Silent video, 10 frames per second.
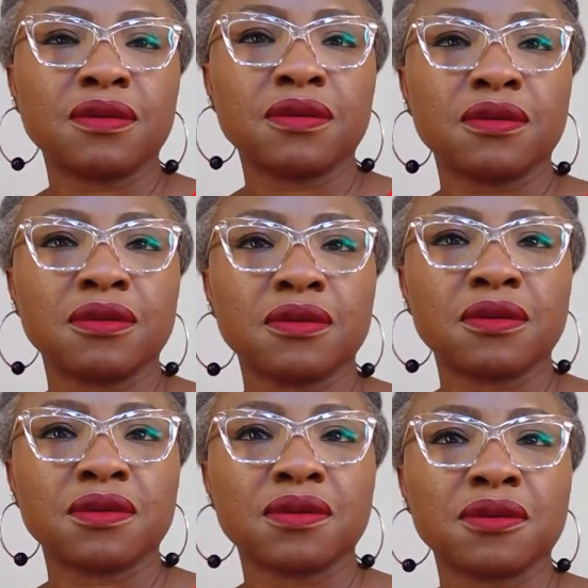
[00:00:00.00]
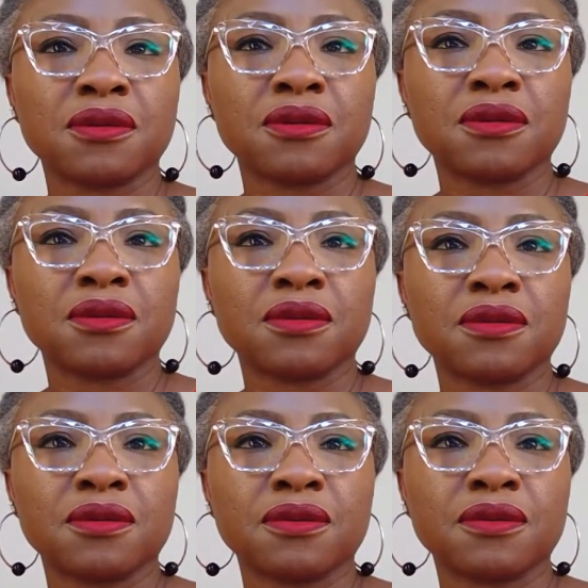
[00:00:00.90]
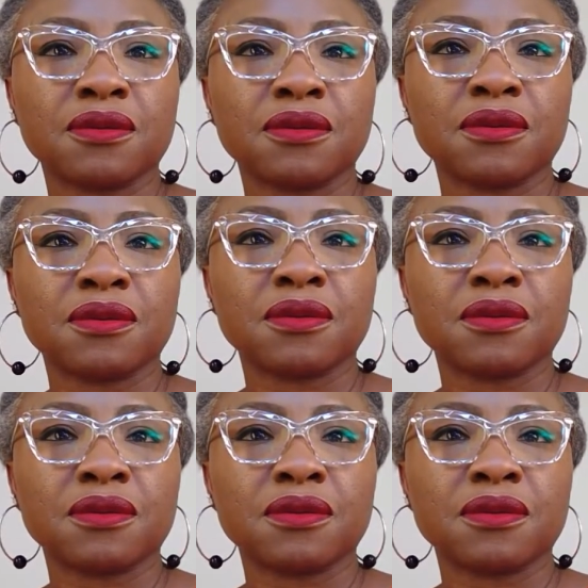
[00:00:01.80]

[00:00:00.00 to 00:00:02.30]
(silence)